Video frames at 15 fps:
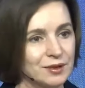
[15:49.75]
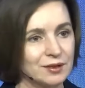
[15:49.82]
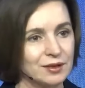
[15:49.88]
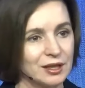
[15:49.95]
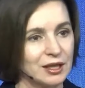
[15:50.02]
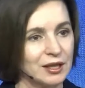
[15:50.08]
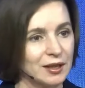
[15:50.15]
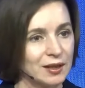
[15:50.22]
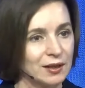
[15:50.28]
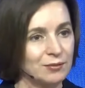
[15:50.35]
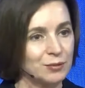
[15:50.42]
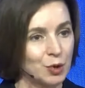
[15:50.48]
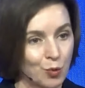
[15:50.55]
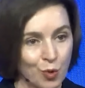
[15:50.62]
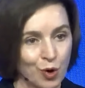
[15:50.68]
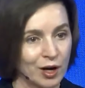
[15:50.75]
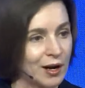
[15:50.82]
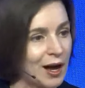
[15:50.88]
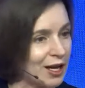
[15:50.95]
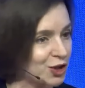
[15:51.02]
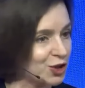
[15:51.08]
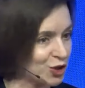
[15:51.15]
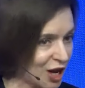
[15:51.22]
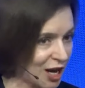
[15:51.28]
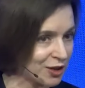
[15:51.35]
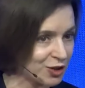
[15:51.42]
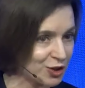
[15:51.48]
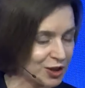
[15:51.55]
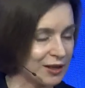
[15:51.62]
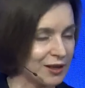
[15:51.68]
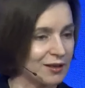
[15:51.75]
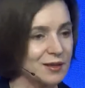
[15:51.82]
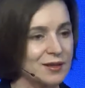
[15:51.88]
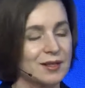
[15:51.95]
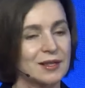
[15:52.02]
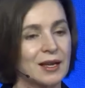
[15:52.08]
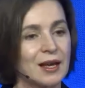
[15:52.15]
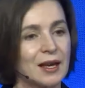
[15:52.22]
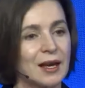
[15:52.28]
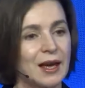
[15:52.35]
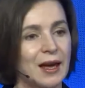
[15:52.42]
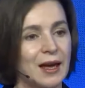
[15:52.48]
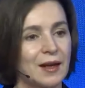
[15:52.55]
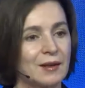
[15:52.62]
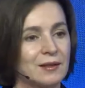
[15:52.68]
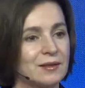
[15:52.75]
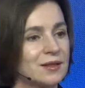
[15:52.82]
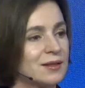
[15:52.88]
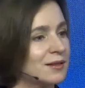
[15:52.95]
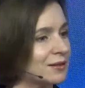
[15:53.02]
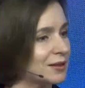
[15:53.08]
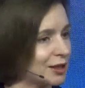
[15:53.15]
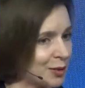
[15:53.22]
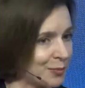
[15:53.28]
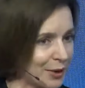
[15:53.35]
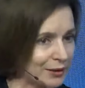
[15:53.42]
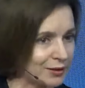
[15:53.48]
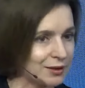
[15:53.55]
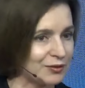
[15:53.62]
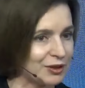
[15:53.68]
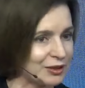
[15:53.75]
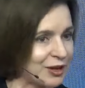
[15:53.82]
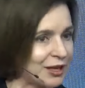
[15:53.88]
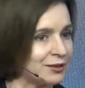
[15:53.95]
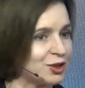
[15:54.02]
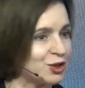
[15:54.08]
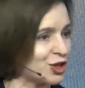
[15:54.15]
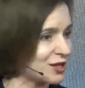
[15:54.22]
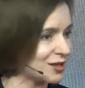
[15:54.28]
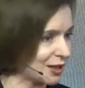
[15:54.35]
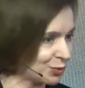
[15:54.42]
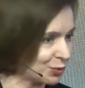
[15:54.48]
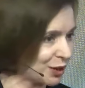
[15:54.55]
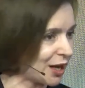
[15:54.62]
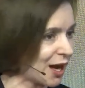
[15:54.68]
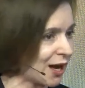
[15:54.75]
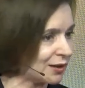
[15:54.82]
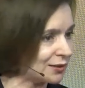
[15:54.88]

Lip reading: the war has changed things, and the competitive advantages that we had